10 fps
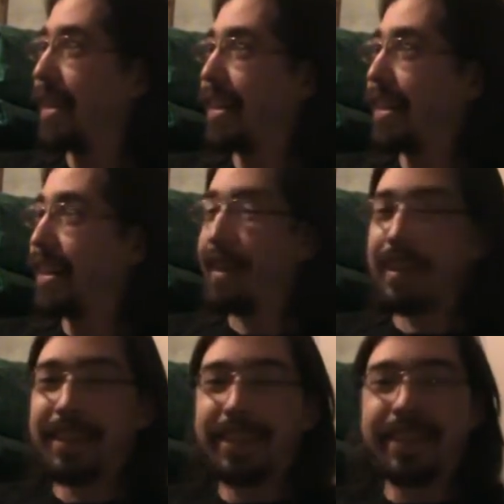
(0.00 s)

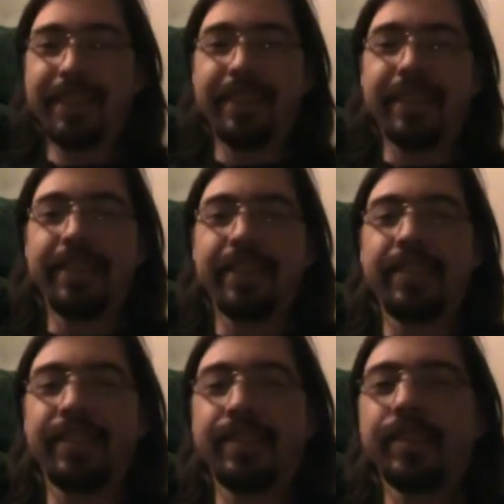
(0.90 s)

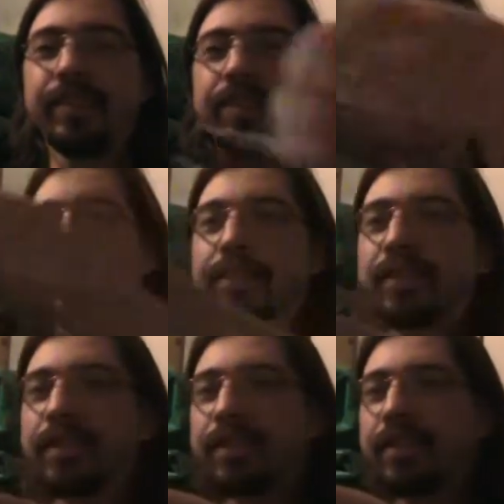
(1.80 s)

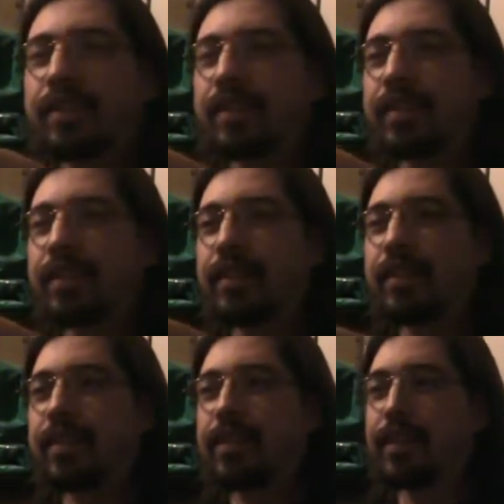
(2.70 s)

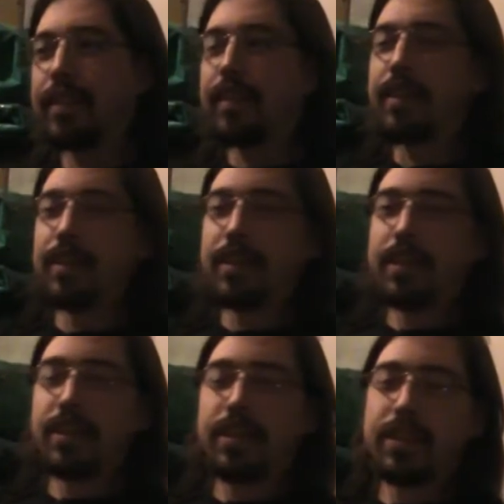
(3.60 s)

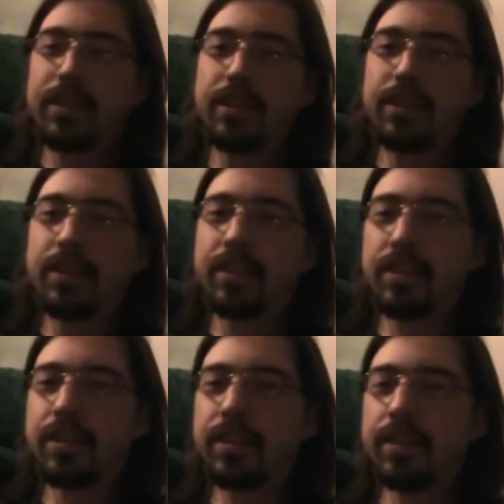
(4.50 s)

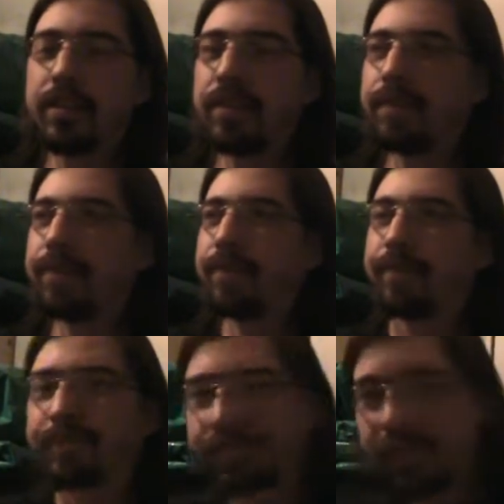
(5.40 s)

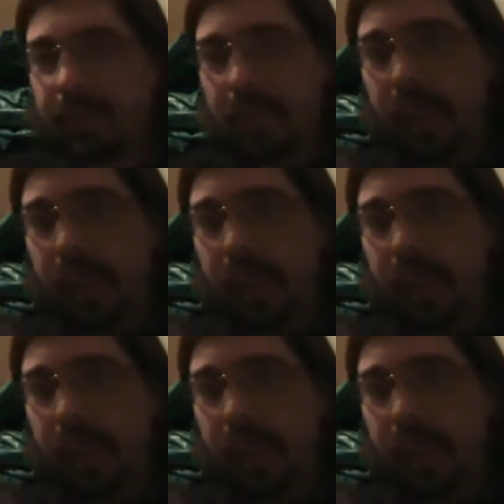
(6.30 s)
Nothing is said.